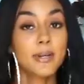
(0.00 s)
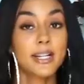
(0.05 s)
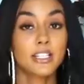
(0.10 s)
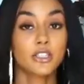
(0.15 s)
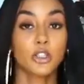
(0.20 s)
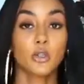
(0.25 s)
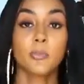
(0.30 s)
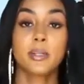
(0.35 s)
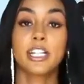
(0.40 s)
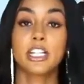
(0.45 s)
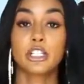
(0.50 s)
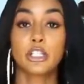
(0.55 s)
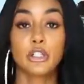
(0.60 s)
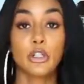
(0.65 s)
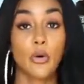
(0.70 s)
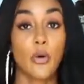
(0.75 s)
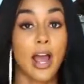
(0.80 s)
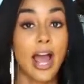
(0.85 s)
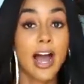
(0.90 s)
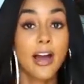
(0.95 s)
a pixel because you
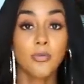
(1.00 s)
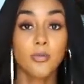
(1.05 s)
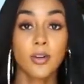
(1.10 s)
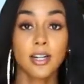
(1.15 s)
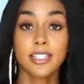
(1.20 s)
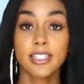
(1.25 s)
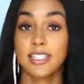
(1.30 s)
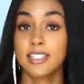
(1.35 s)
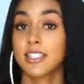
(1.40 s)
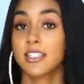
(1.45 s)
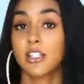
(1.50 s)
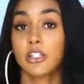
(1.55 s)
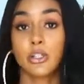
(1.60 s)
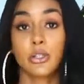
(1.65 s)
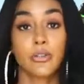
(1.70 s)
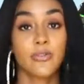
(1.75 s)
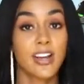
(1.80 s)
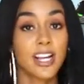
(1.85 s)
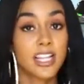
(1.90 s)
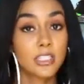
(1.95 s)
don't have one. This is a
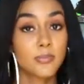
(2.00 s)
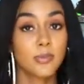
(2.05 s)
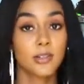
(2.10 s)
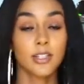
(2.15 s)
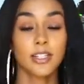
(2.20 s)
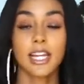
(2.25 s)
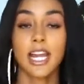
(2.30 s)
new Facebook